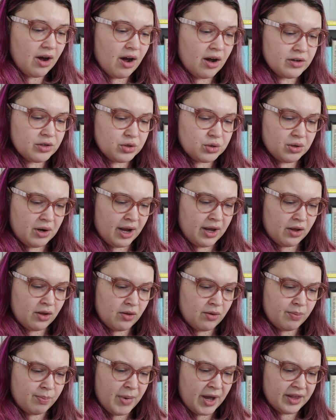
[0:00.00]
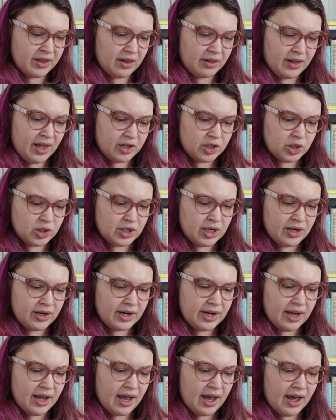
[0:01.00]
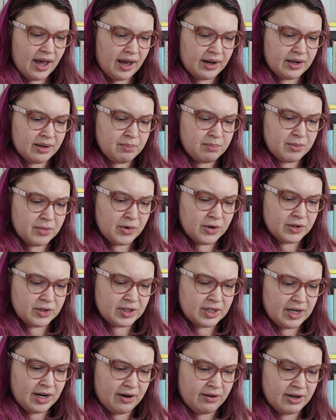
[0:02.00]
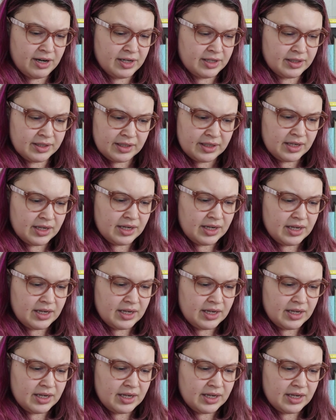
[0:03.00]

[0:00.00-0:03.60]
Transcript: on trial by the legendary N.E.W.T.s mercenaries,